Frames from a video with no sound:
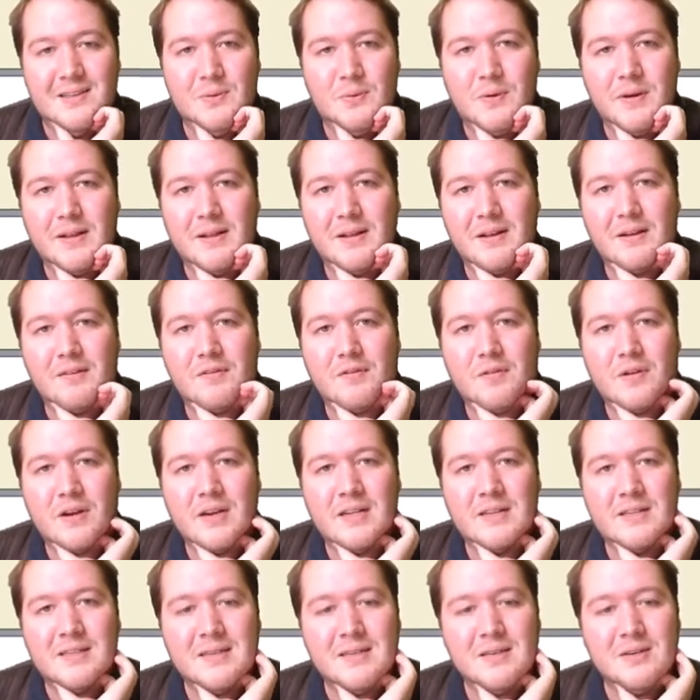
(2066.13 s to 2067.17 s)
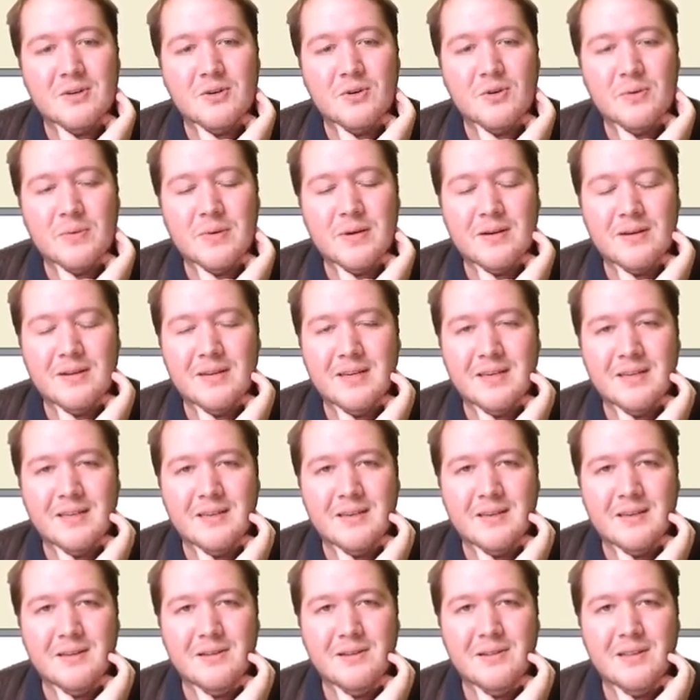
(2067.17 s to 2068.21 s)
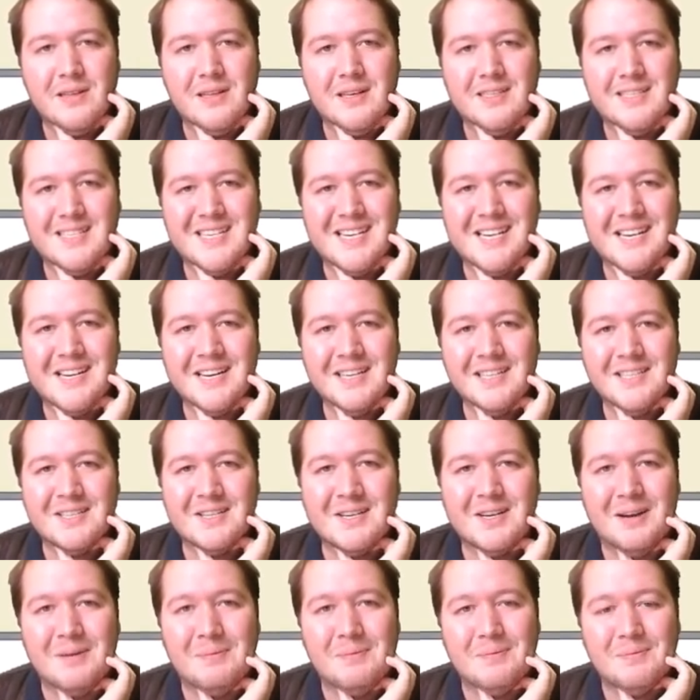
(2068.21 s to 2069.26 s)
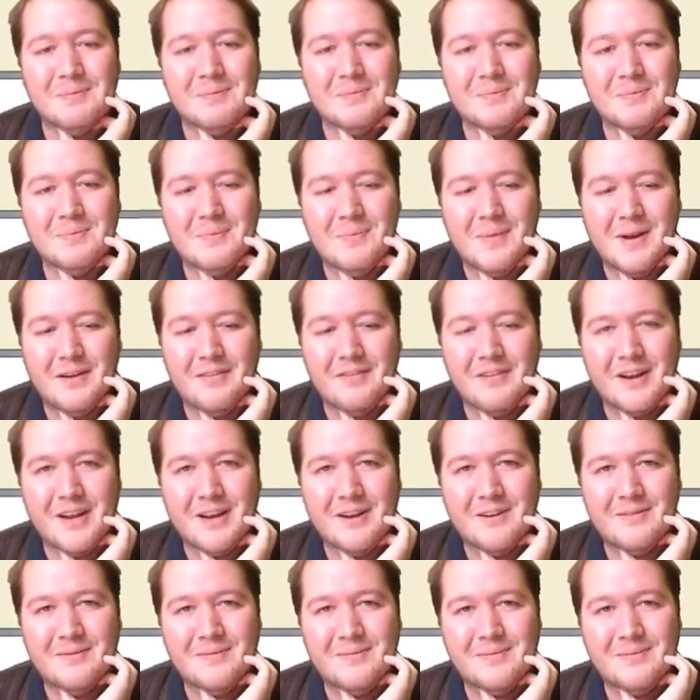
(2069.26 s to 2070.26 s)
weekly free instant tournament, and I'll uh, see you next time. Bye for now.